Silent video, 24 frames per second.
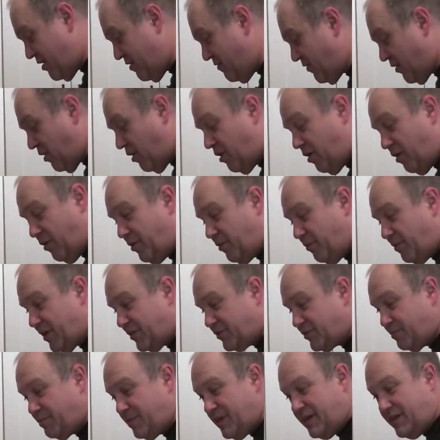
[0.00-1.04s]
of all the
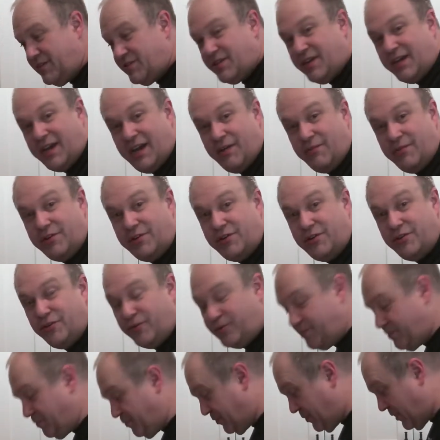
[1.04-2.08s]
recipes that I would
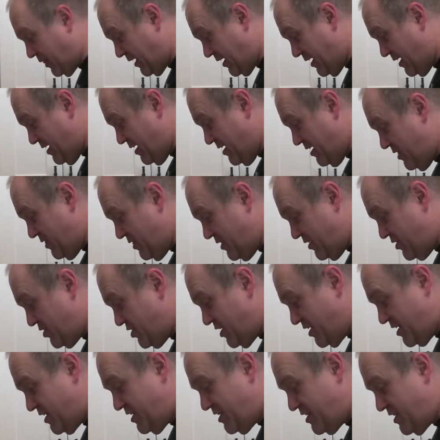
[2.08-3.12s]
do, the
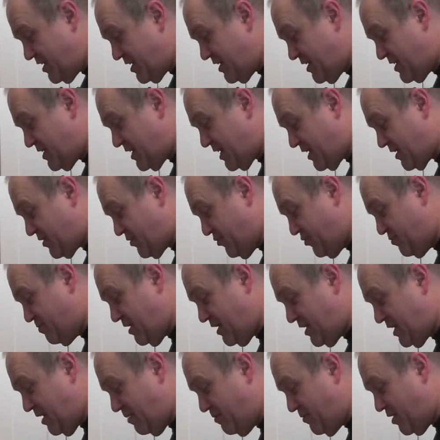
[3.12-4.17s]
chicken tikka tacos
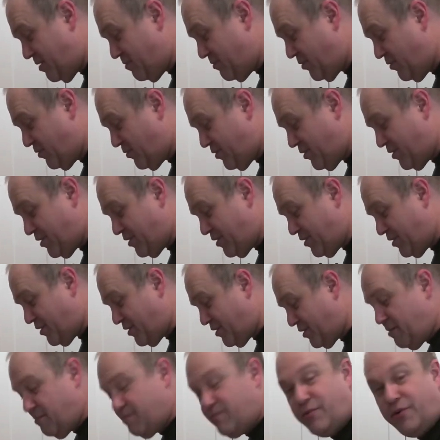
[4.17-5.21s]
became
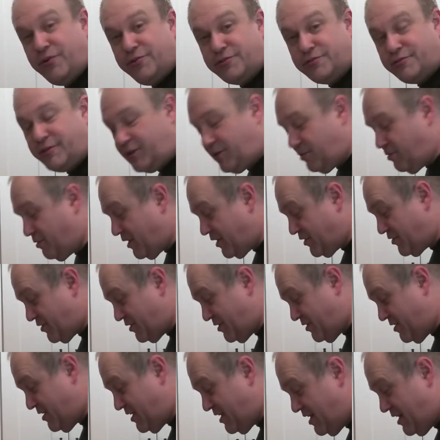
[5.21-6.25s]
#1, most
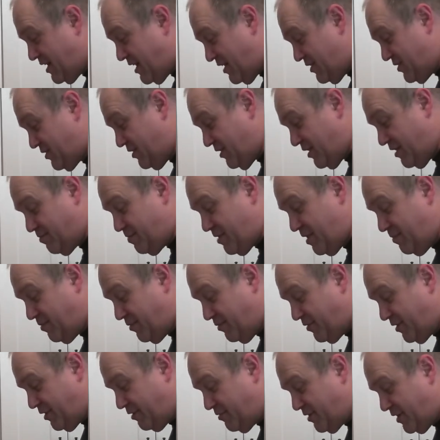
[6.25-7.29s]
requested. I still have people
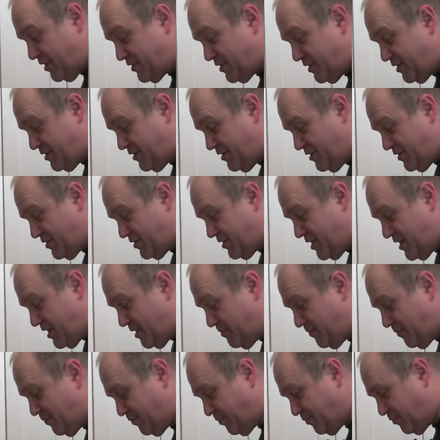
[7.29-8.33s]
request it to this
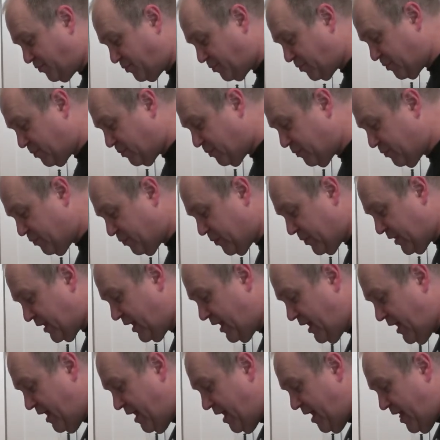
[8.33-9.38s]
day.
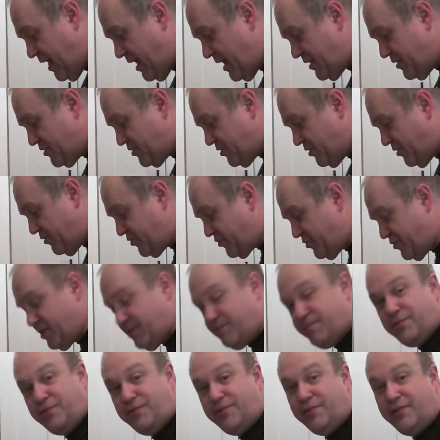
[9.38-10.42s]
And it's so
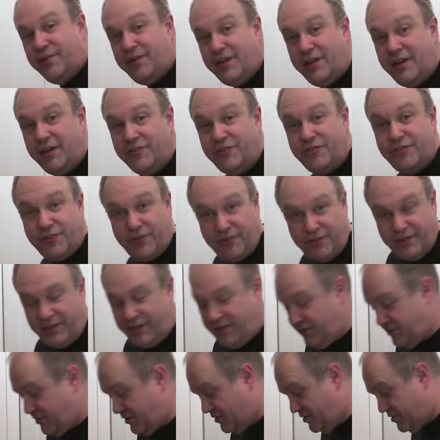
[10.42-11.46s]
simple and so
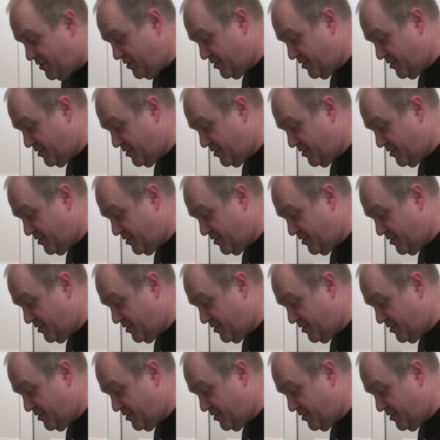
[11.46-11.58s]
easy to